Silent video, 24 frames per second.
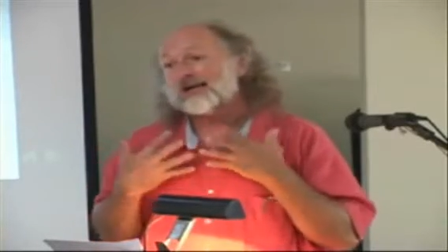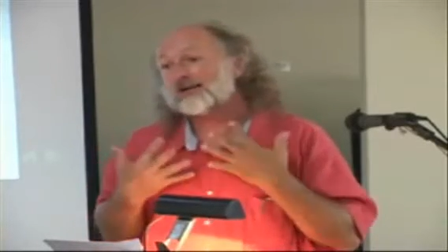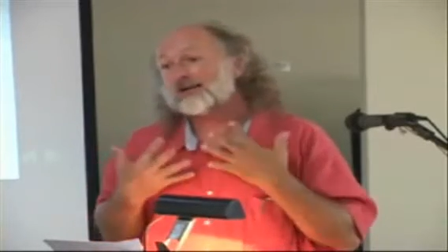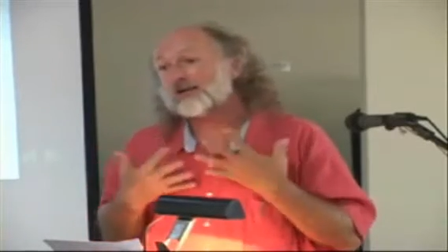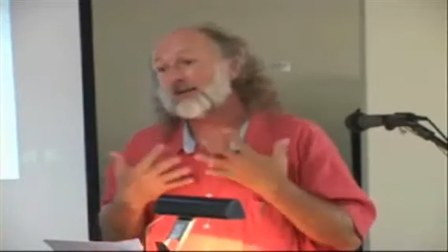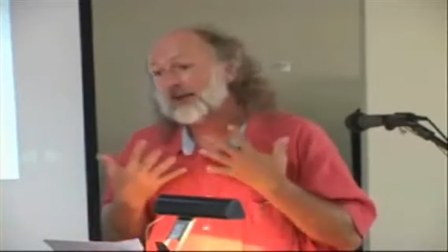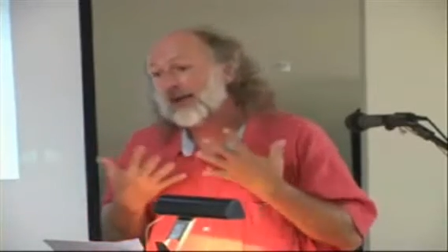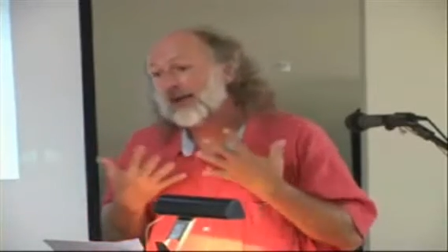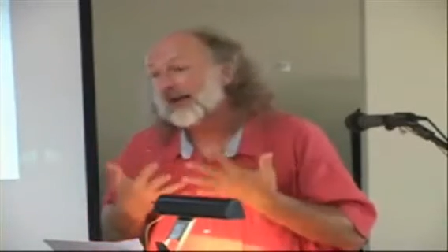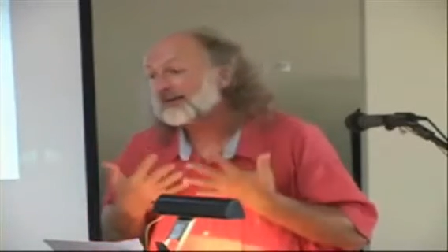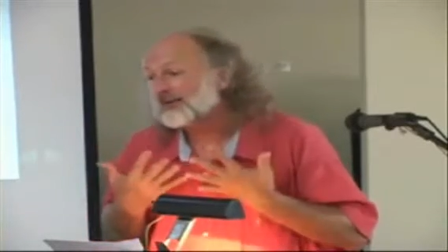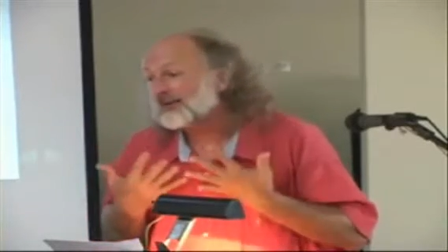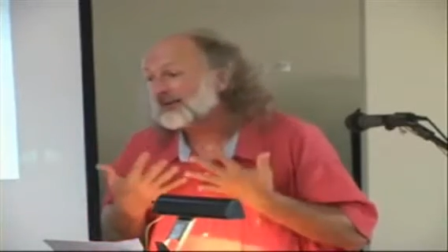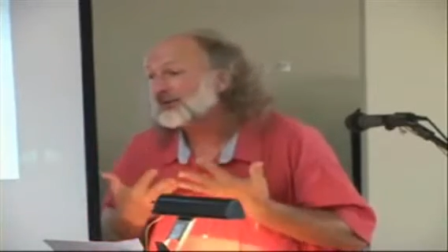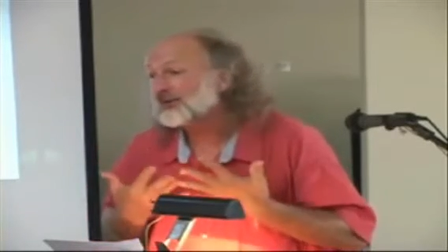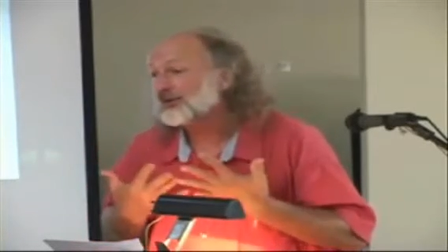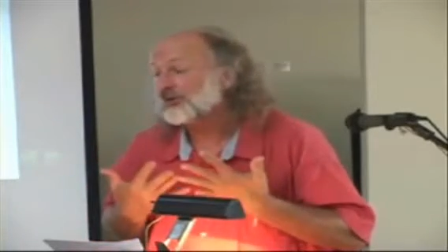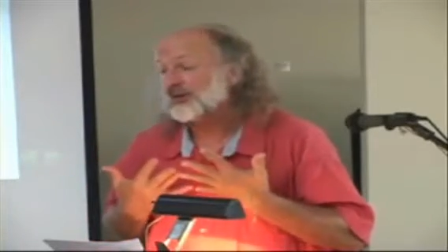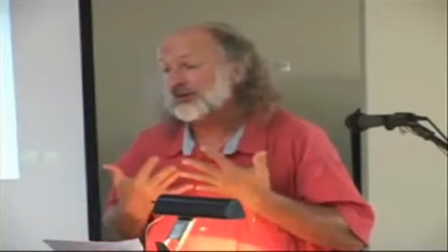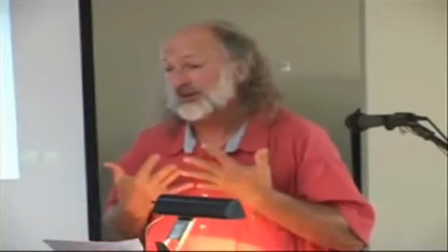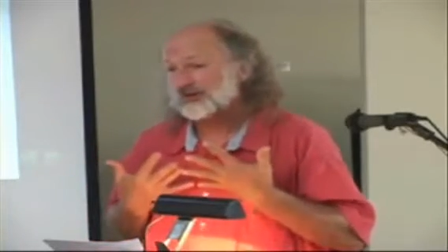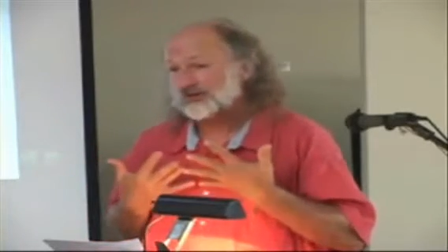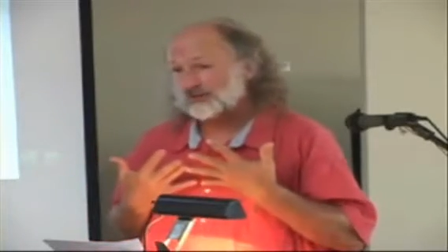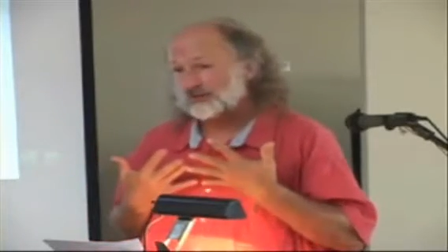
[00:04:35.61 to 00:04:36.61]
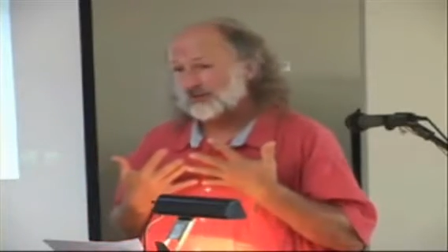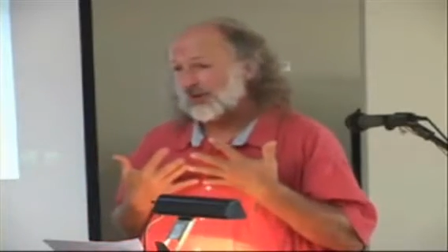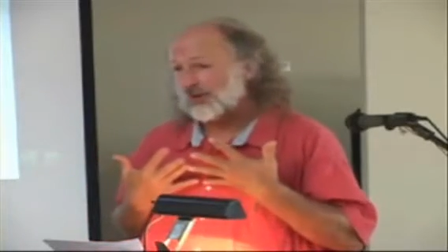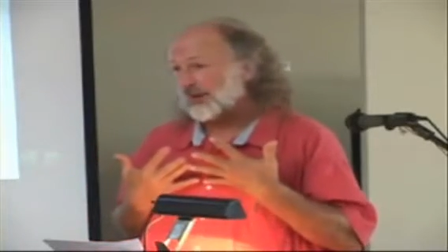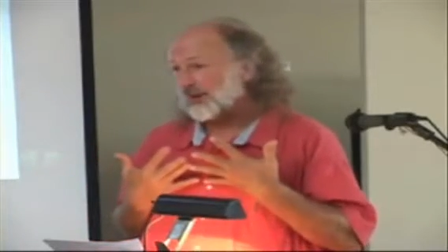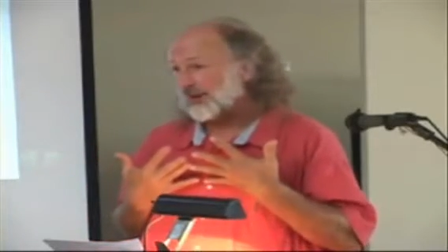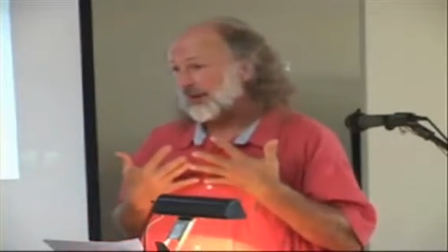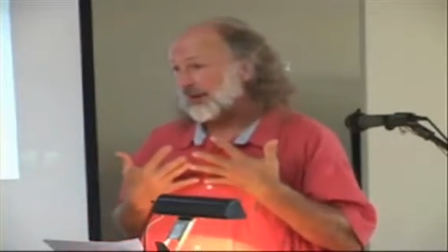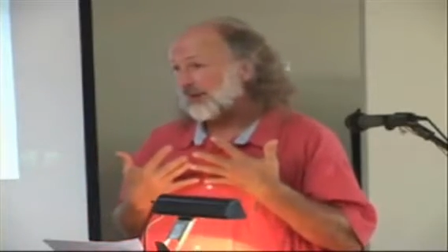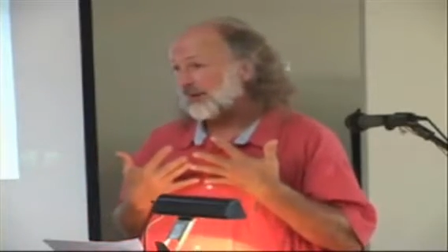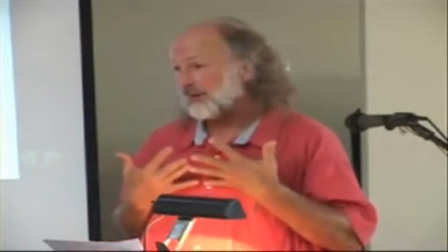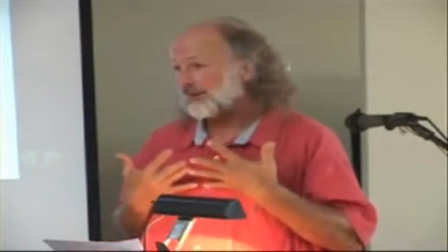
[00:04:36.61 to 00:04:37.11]
I don't have a choice
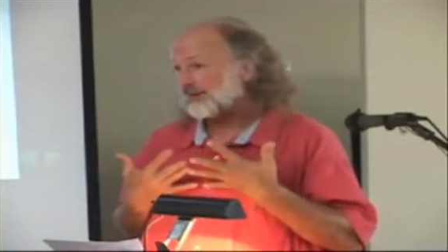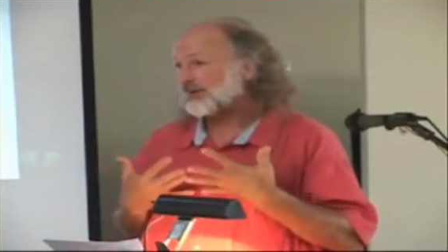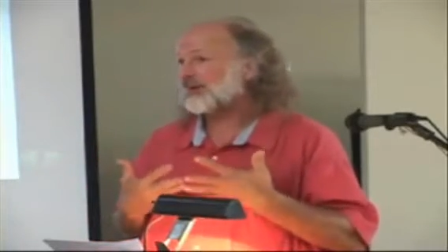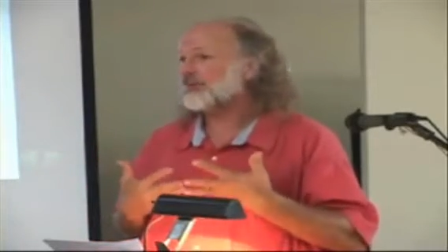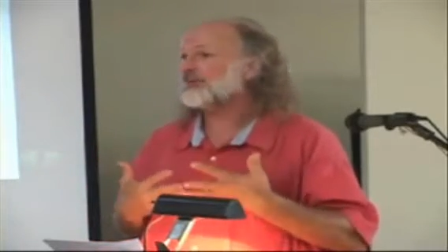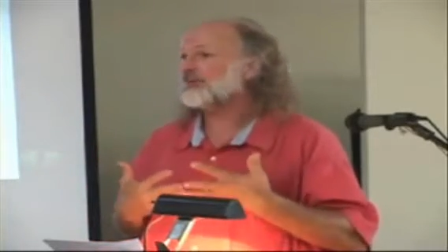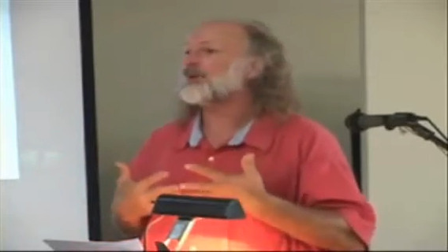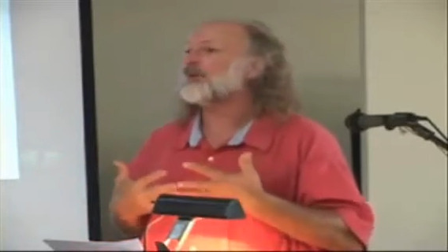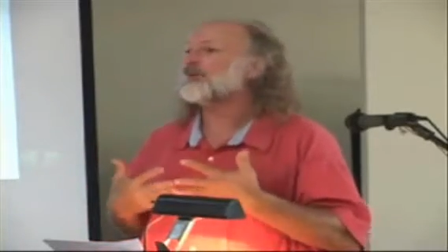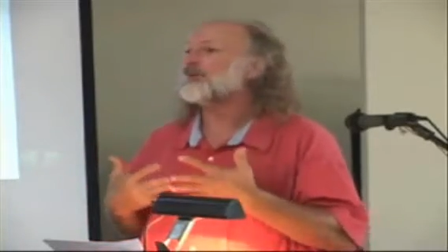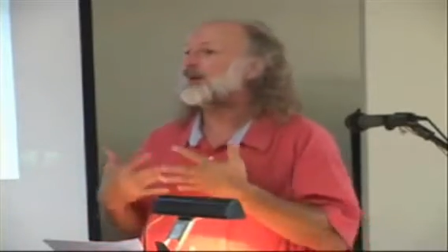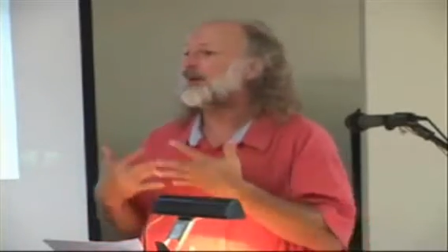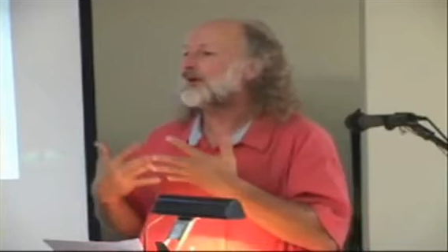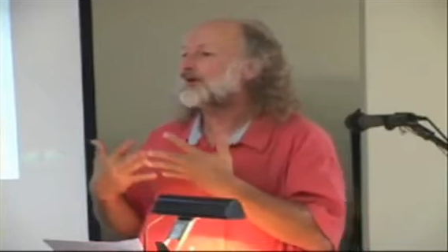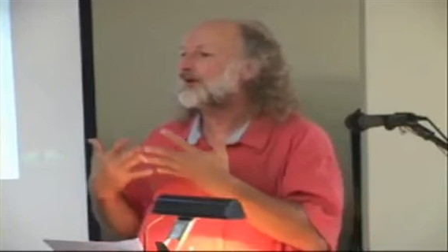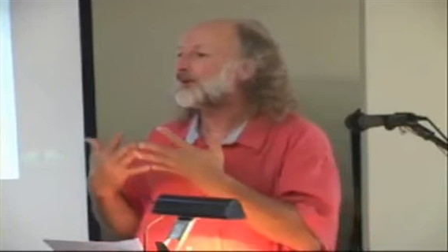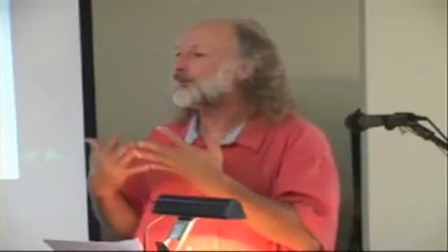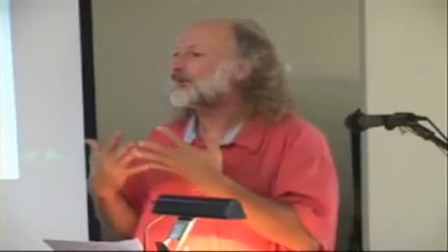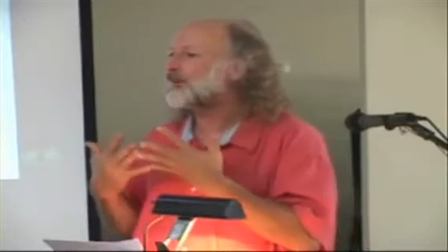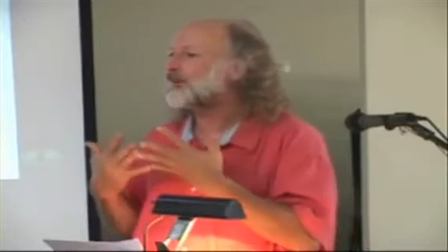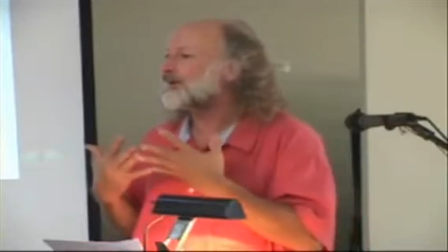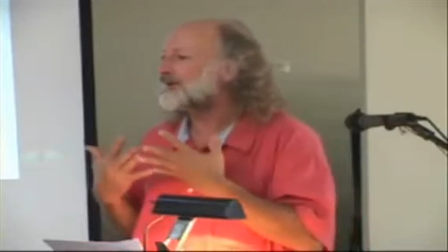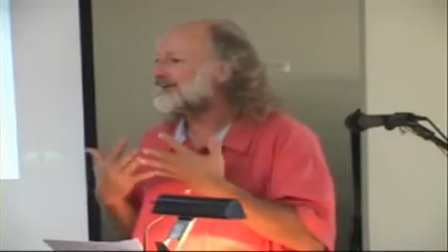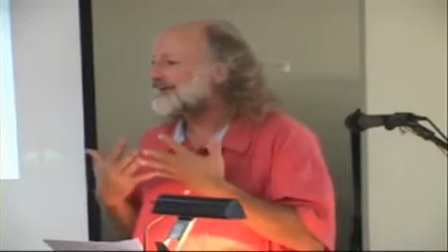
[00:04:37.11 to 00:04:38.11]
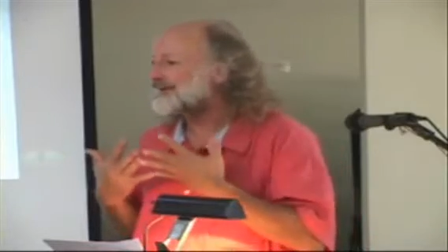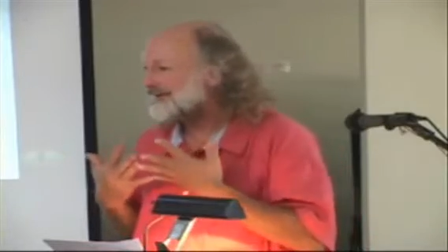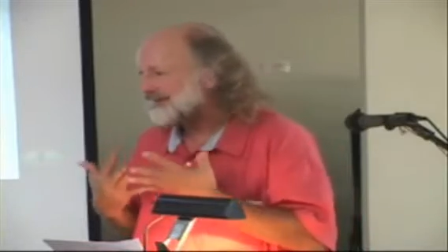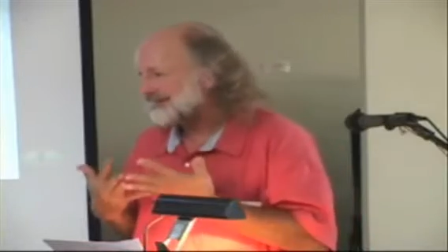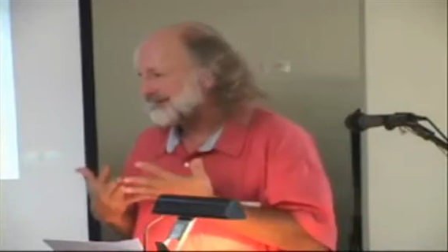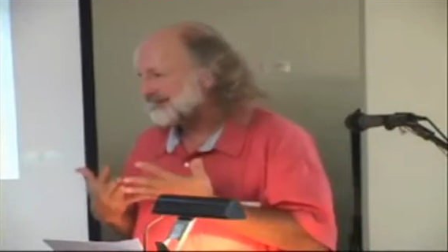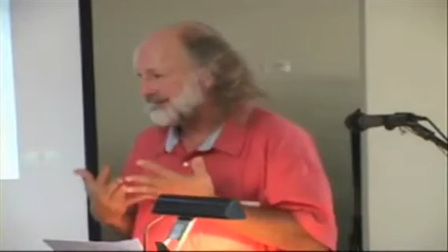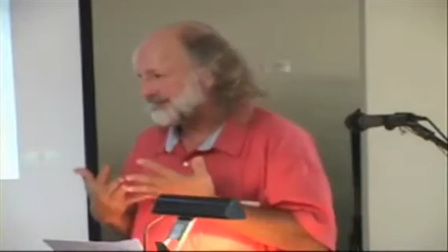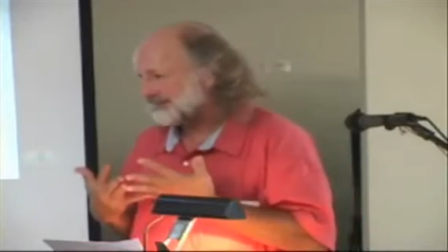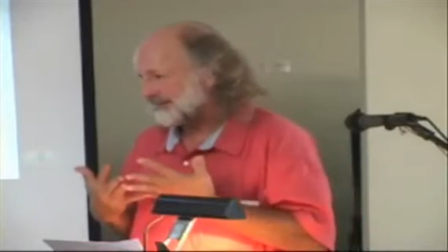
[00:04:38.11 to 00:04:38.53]
right now in terms of where the work